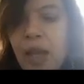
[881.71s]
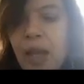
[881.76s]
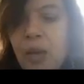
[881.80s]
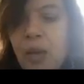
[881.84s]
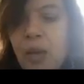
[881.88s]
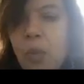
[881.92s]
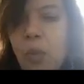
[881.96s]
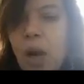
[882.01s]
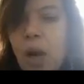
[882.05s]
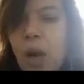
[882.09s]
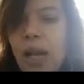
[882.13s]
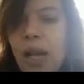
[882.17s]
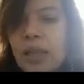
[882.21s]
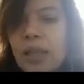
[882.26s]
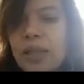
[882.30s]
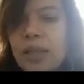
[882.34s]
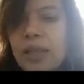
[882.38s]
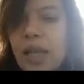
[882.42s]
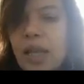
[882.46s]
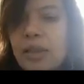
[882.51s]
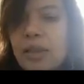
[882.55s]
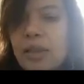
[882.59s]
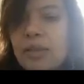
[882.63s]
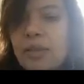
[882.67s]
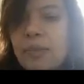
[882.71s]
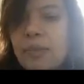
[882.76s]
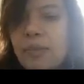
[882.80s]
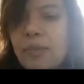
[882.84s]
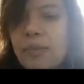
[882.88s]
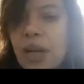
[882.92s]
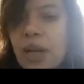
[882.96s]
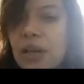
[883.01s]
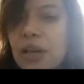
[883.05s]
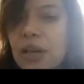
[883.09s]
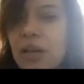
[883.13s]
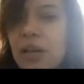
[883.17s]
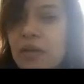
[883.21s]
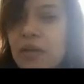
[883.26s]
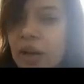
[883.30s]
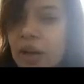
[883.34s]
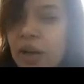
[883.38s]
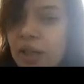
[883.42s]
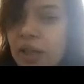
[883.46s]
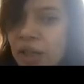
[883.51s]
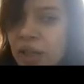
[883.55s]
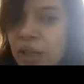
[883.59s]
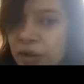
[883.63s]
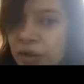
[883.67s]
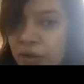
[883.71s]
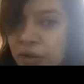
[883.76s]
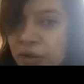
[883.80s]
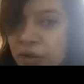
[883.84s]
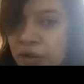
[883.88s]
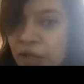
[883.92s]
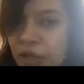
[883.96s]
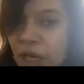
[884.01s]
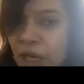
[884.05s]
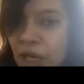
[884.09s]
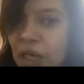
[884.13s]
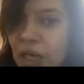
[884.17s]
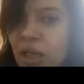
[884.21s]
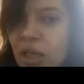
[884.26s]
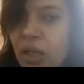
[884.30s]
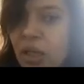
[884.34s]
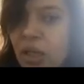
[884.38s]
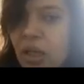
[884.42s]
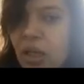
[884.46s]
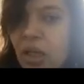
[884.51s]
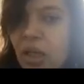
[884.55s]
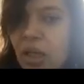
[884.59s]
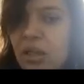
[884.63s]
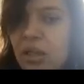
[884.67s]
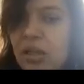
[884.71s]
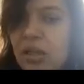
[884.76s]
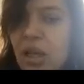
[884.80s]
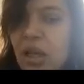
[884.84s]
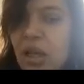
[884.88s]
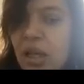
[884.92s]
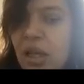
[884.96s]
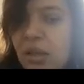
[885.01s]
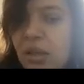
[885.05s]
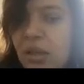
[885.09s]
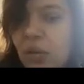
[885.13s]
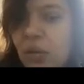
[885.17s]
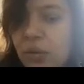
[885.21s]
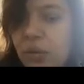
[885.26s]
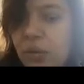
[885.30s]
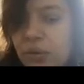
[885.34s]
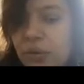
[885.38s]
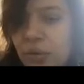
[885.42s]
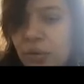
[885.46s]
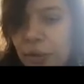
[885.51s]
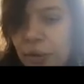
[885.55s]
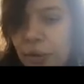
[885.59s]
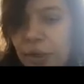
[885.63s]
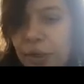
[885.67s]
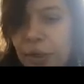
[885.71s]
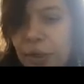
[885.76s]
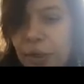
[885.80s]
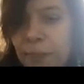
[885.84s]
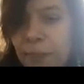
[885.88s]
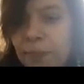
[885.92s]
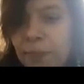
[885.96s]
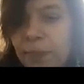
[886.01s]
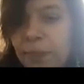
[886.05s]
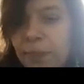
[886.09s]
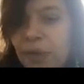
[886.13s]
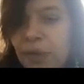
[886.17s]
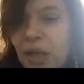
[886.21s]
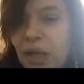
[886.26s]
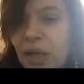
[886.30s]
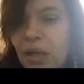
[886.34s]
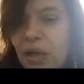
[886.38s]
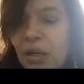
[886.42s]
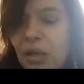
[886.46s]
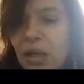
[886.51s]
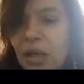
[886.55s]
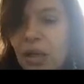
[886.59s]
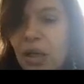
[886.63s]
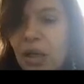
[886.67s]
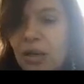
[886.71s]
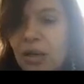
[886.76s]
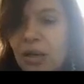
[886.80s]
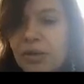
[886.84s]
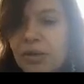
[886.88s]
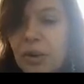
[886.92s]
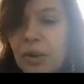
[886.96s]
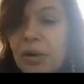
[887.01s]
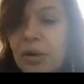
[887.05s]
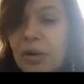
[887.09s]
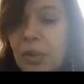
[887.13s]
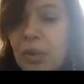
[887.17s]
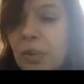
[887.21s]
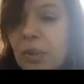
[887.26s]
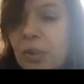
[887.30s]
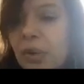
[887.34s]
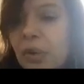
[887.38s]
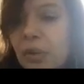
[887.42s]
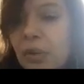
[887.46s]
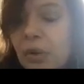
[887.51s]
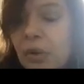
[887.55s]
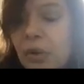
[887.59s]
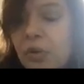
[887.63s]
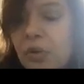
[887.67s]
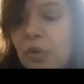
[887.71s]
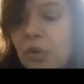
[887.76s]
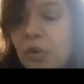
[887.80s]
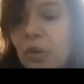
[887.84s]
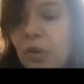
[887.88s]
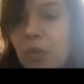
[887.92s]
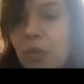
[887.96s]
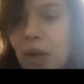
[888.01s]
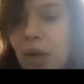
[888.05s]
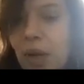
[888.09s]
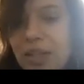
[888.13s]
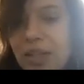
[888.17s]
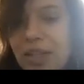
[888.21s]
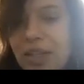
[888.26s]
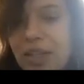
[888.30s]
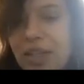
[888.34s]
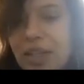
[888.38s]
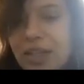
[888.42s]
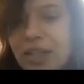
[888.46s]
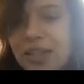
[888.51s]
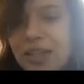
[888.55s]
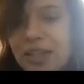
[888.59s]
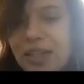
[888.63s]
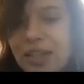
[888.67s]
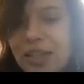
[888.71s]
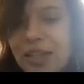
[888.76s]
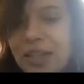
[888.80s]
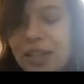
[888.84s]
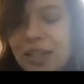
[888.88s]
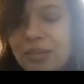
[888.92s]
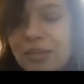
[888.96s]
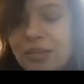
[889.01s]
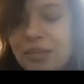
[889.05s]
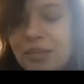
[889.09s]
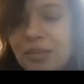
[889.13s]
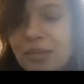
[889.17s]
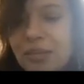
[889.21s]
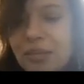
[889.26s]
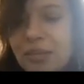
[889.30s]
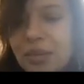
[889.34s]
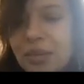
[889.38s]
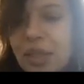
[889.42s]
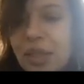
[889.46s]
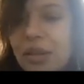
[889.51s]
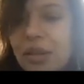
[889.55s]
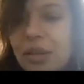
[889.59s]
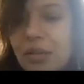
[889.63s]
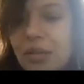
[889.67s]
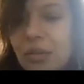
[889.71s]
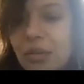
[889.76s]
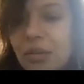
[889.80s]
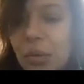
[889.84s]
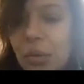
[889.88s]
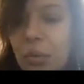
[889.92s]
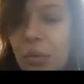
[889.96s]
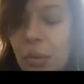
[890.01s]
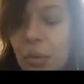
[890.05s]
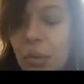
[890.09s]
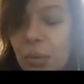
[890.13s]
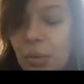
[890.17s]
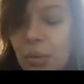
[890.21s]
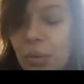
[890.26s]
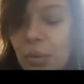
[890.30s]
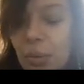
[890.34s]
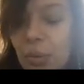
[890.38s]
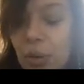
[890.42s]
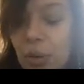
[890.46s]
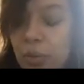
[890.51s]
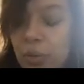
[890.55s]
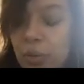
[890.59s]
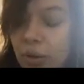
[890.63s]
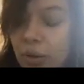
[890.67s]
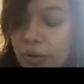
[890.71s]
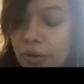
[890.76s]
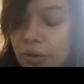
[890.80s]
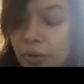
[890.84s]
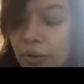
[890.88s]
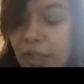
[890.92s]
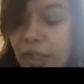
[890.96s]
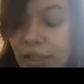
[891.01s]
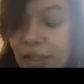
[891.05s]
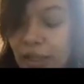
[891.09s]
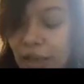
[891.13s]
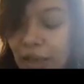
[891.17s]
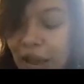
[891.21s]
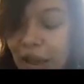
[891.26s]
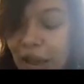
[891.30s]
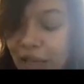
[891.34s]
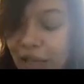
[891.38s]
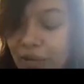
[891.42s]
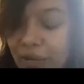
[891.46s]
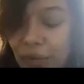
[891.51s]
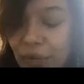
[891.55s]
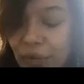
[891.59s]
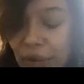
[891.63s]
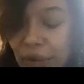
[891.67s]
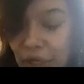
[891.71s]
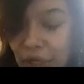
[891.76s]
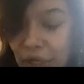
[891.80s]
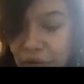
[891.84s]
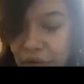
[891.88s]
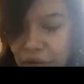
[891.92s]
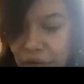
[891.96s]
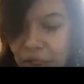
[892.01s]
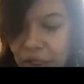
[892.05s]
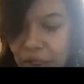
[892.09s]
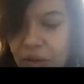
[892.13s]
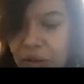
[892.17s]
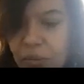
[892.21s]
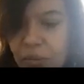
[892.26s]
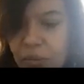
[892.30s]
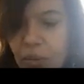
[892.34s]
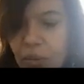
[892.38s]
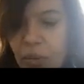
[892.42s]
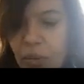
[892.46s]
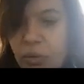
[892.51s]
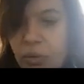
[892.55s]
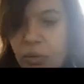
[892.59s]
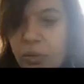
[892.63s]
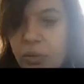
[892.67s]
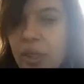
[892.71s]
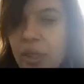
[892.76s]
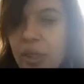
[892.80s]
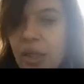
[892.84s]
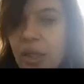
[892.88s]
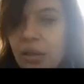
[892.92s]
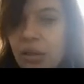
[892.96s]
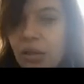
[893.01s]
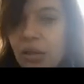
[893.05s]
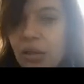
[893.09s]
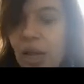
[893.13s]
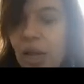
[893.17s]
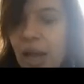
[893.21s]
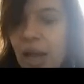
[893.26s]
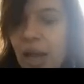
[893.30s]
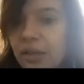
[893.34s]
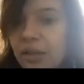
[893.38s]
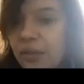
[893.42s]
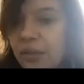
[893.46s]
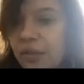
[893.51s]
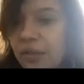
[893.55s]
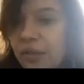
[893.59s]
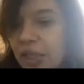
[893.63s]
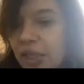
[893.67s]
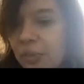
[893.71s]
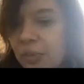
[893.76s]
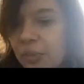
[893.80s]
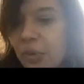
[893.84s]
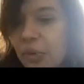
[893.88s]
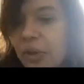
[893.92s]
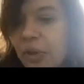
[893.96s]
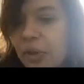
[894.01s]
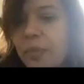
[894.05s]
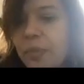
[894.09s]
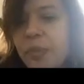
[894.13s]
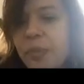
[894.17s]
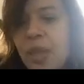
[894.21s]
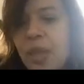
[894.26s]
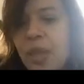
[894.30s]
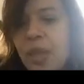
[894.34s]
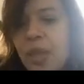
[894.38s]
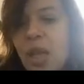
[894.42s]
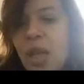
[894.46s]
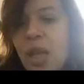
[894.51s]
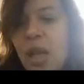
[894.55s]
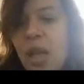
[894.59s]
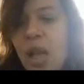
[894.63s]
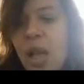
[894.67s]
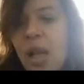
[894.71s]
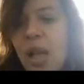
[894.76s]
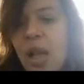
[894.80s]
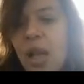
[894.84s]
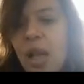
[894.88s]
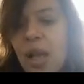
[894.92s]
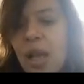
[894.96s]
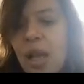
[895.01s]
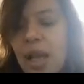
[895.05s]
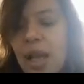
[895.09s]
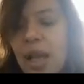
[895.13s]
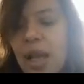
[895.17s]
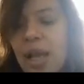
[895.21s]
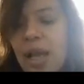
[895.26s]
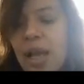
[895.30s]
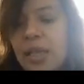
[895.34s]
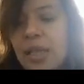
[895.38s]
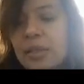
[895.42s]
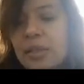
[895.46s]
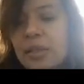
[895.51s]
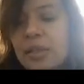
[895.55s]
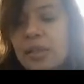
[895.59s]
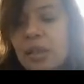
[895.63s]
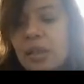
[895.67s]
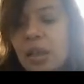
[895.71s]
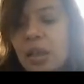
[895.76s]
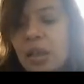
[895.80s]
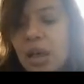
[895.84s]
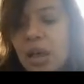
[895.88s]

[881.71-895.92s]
And while that's very, very interesting, it's not the whole story. So I remember when we were running, when we were doing ads for Kindred, we were doing ads on Facebook, and